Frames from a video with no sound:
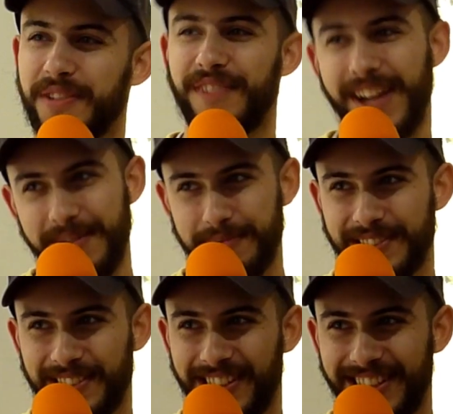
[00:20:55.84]
vamp,
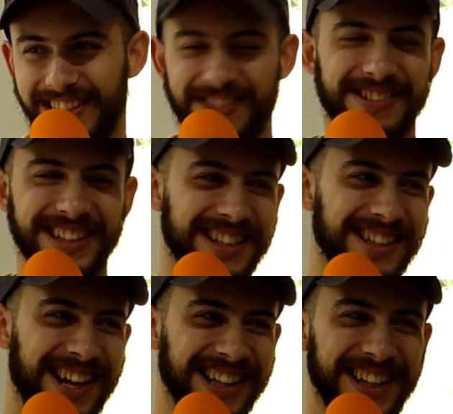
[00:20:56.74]
sorry. I really
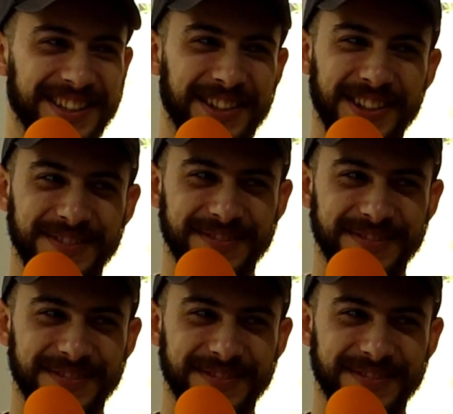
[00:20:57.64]
like that term.